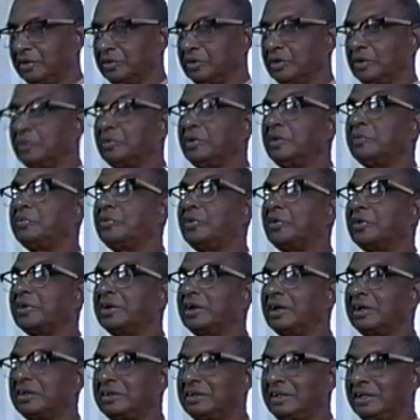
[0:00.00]
So we
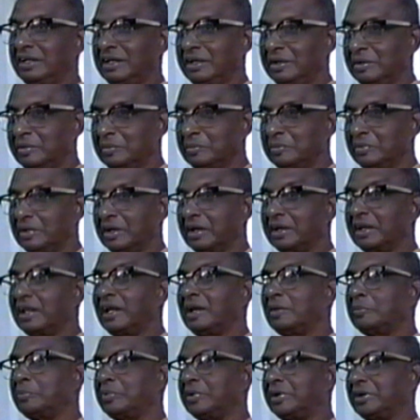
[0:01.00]
forget the
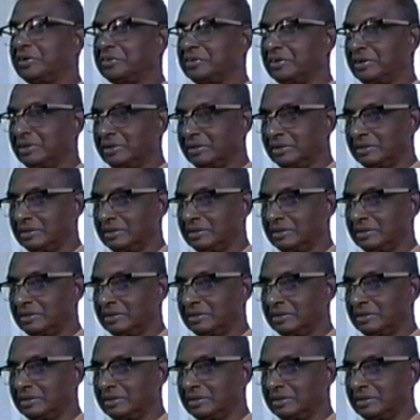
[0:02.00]
real person.